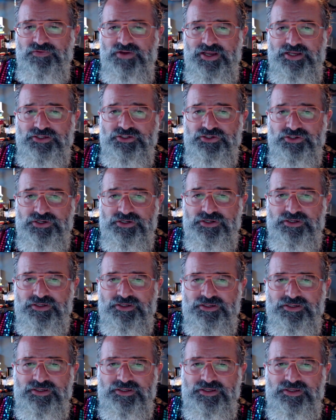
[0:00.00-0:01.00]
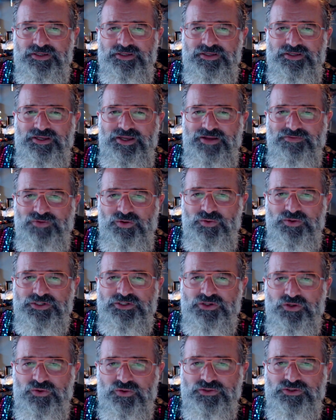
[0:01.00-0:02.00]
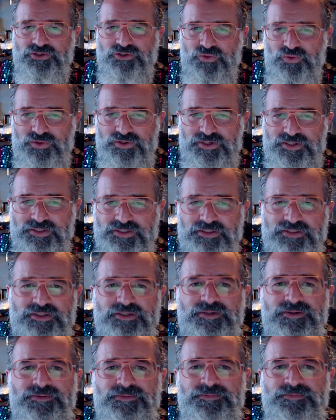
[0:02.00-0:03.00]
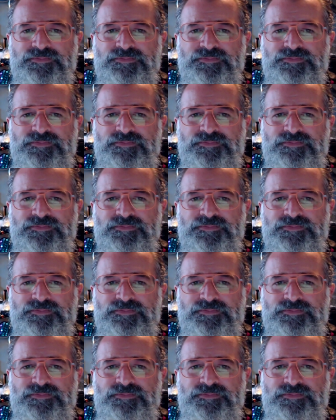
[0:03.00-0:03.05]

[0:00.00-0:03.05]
advisor, I've always told stories.